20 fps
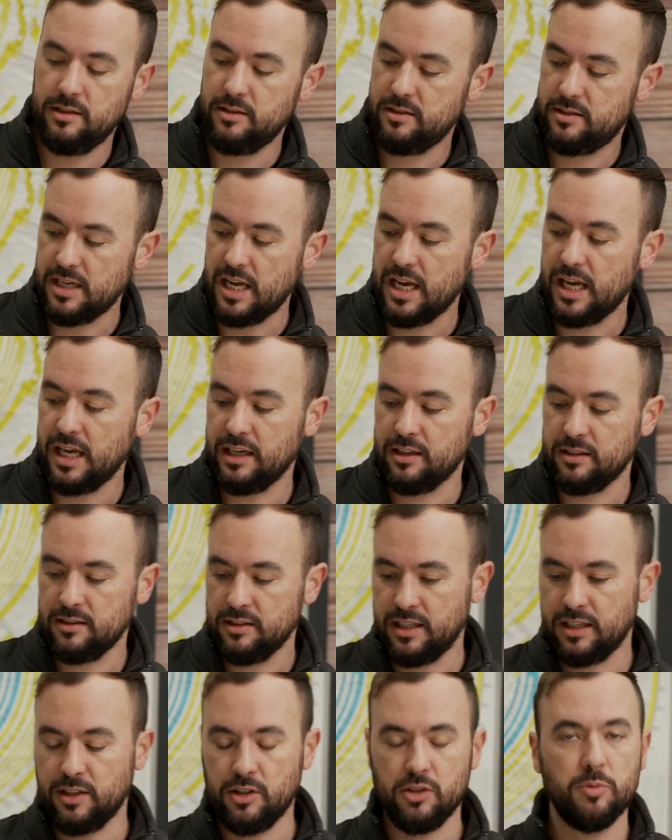saying,
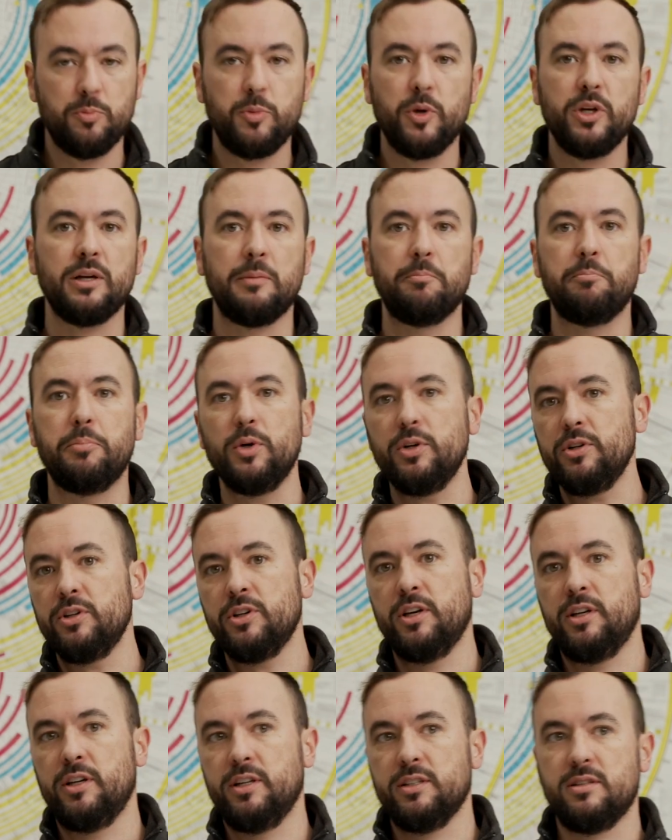like, you're putting a
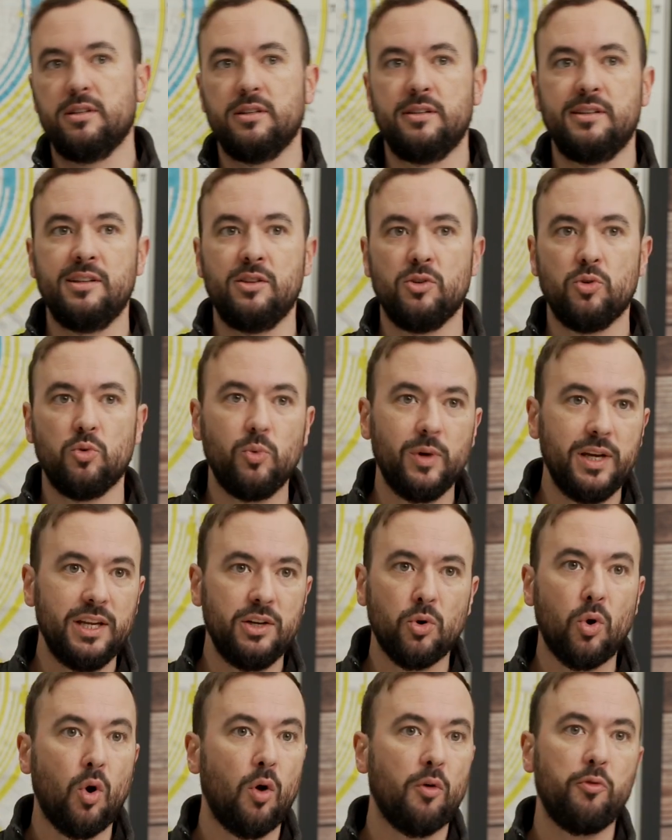burden on us that neither we
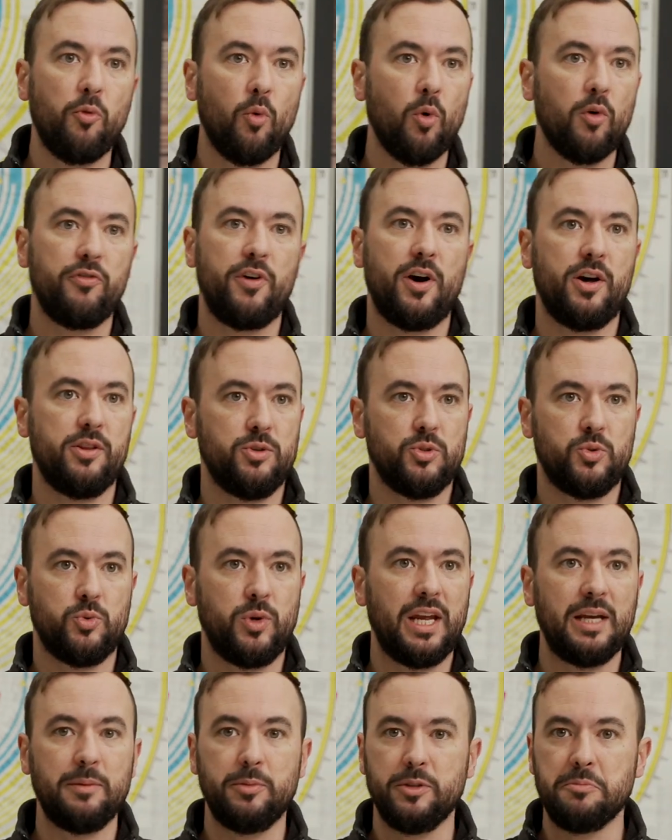nor our forefathers
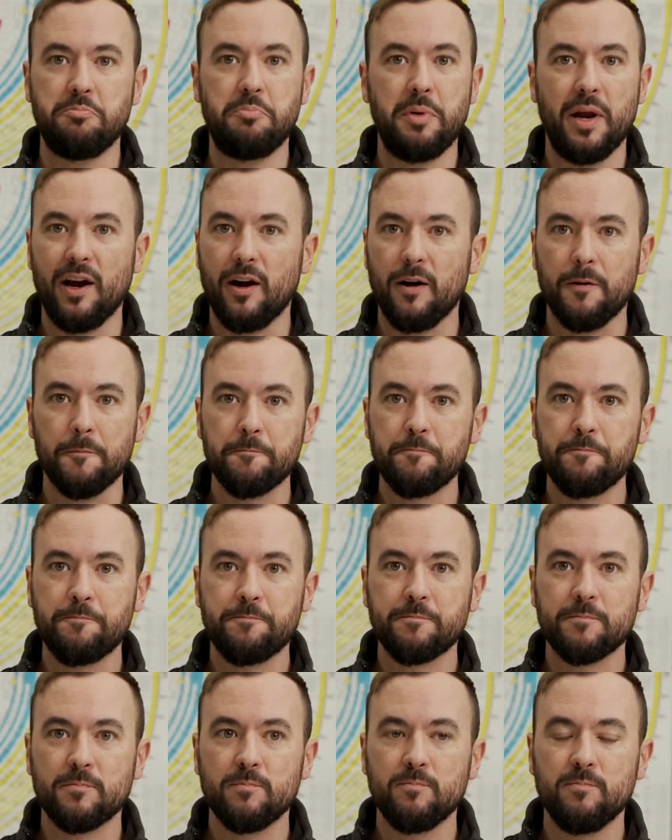were able to bear.
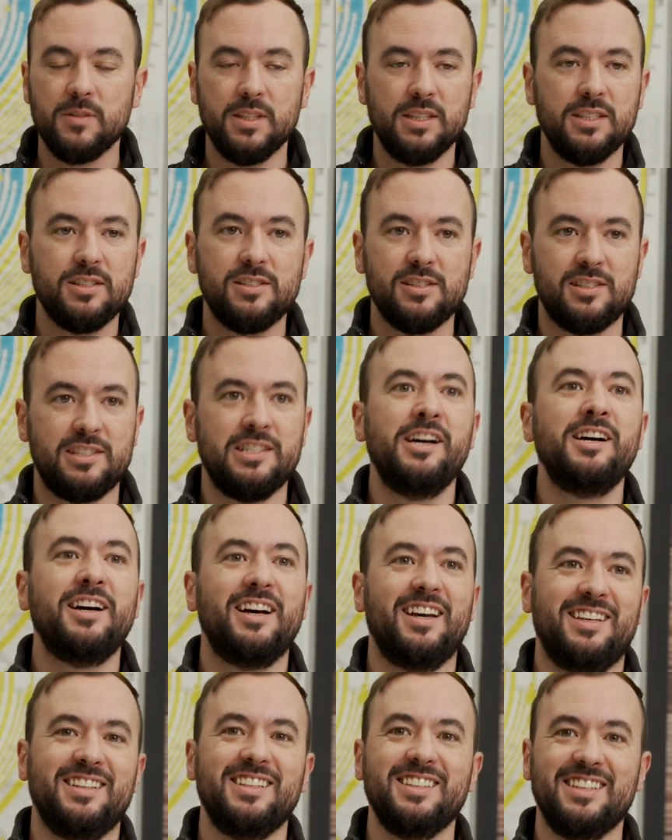This is
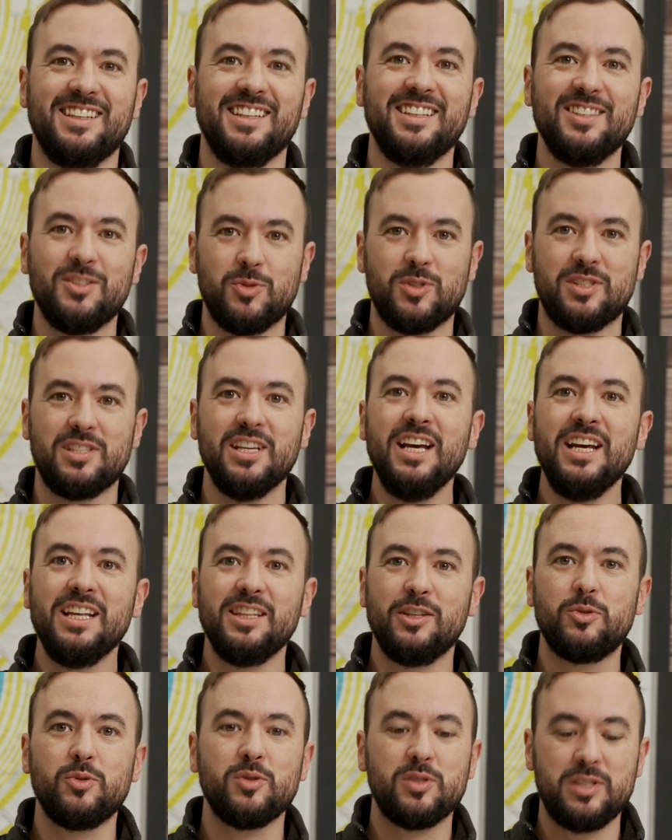
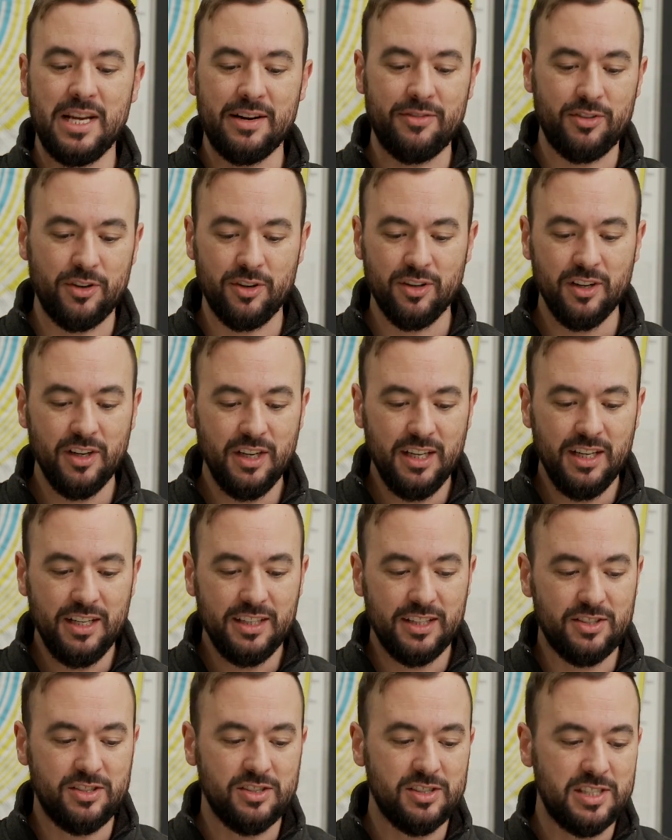never
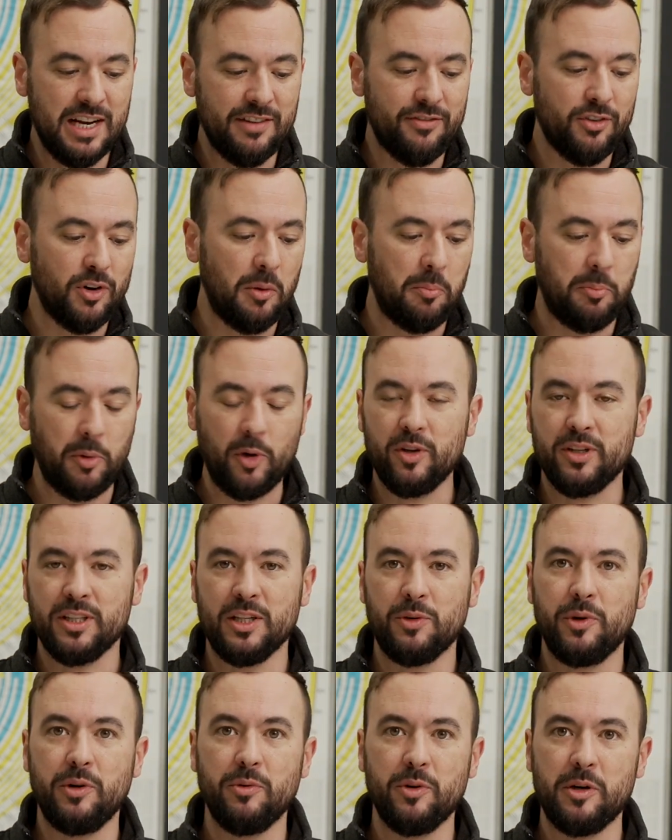a burden
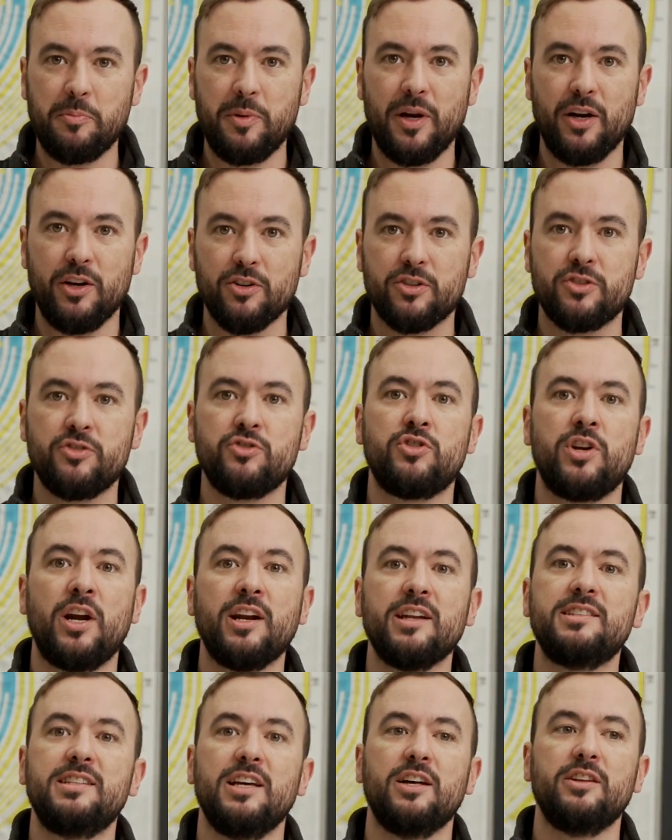that we were to bear. You're
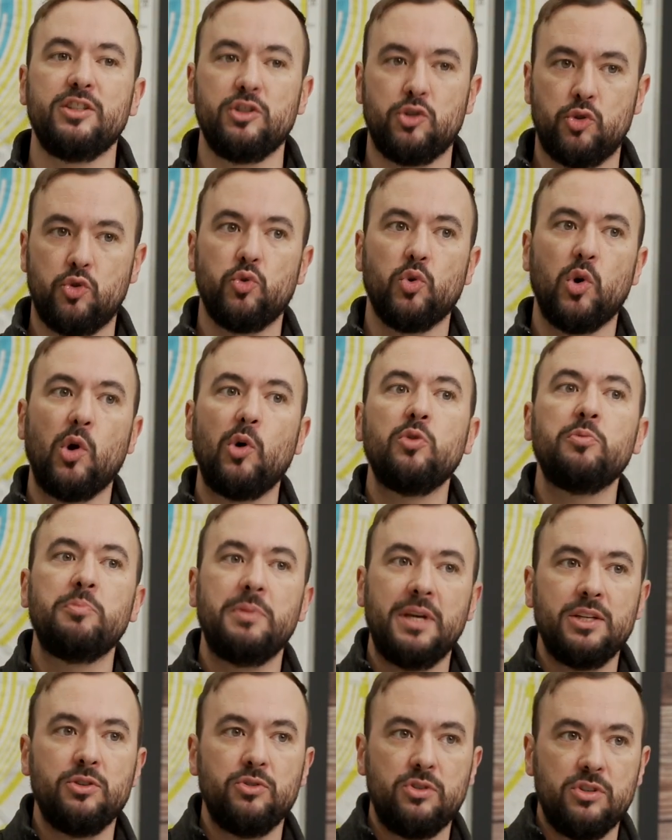trying to tell these grown
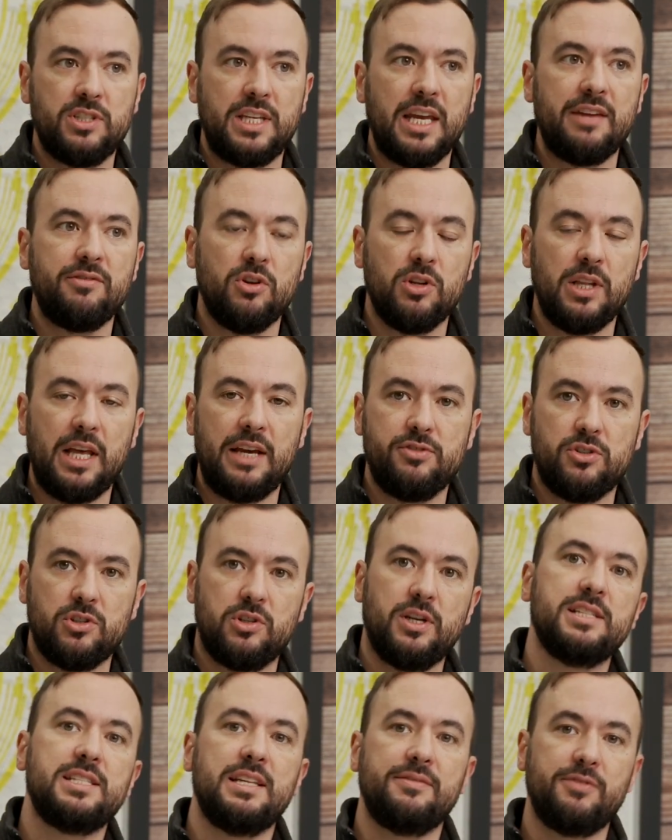men who just gave their lives for
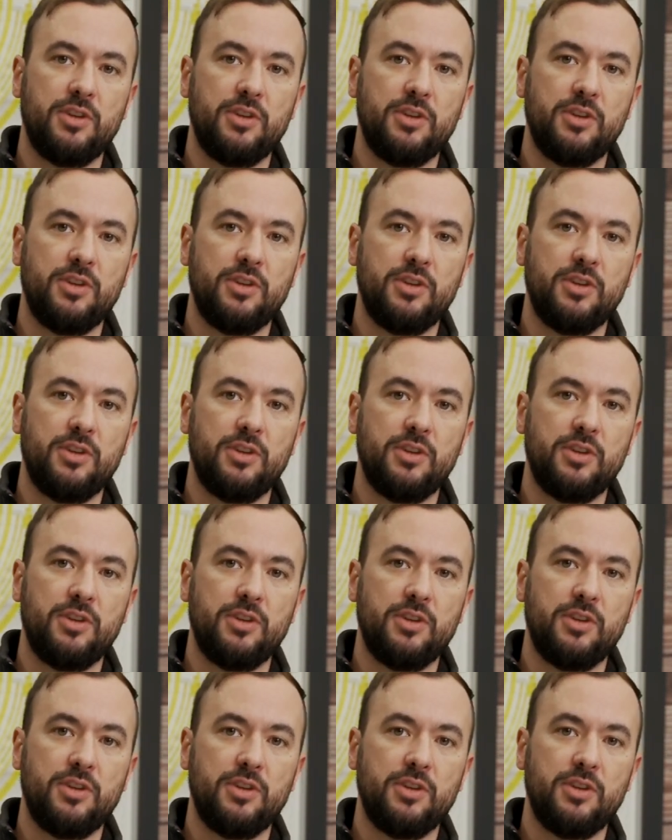Christ they